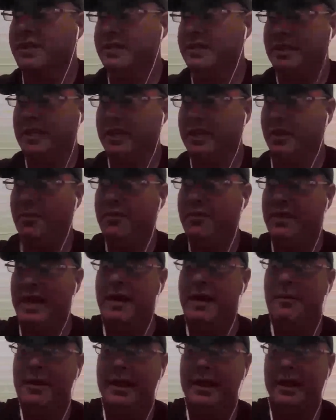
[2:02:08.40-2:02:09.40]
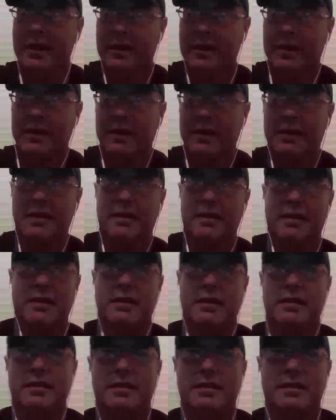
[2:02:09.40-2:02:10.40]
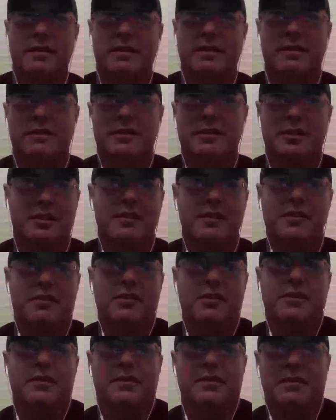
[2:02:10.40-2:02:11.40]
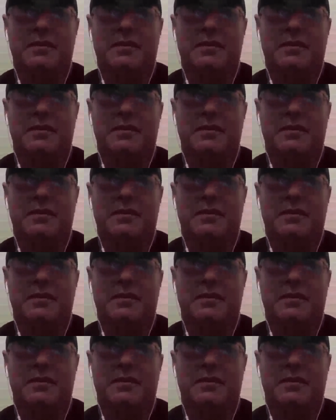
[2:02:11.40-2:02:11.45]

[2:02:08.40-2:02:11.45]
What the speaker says: it's gonna go that way. Just leave it alone.